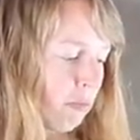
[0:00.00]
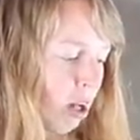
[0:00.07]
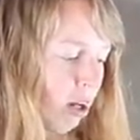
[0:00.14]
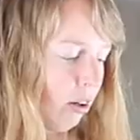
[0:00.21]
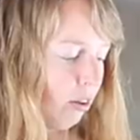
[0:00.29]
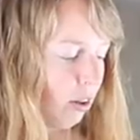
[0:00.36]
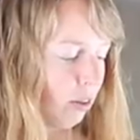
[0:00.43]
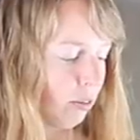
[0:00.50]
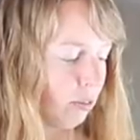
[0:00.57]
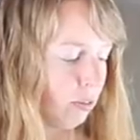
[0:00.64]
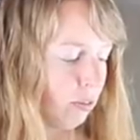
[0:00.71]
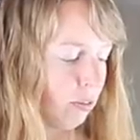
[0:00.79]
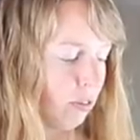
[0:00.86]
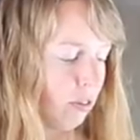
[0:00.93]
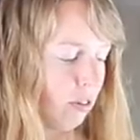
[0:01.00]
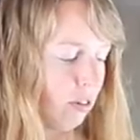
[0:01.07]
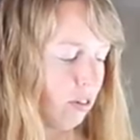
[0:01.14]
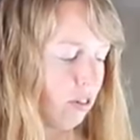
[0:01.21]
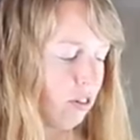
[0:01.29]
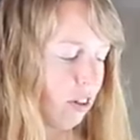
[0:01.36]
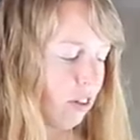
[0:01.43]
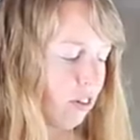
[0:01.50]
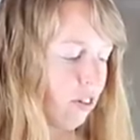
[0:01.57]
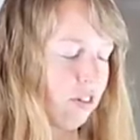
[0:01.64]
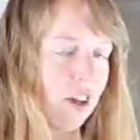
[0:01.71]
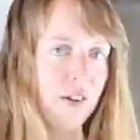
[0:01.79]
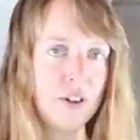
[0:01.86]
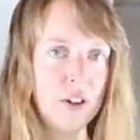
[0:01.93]
I don't know, six,
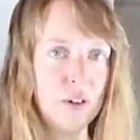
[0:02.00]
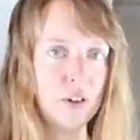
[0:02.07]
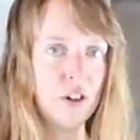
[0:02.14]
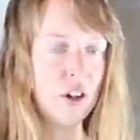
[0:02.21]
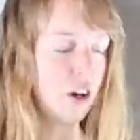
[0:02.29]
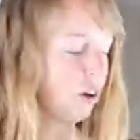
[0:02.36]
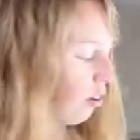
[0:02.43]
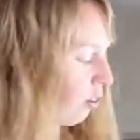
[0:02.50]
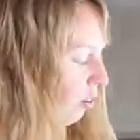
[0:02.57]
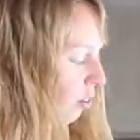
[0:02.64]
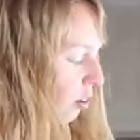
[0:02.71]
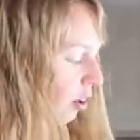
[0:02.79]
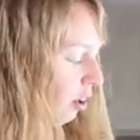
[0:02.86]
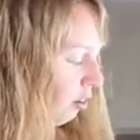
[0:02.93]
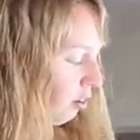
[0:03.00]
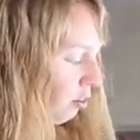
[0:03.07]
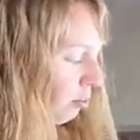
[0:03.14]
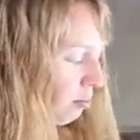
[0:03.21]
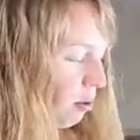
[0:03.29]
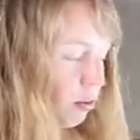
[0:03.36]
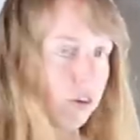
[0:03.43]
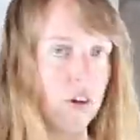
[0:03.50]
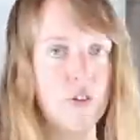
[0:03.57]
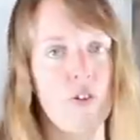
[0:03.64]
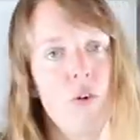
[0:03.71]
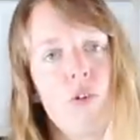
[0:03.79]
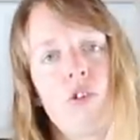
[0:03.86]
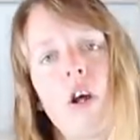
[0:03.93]
seven years, and it's mostly
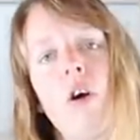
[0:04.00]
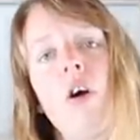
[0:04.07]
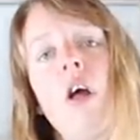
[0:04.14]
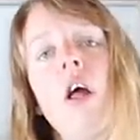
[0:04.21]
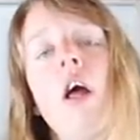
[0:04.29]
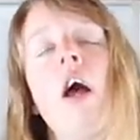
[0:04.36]
full still.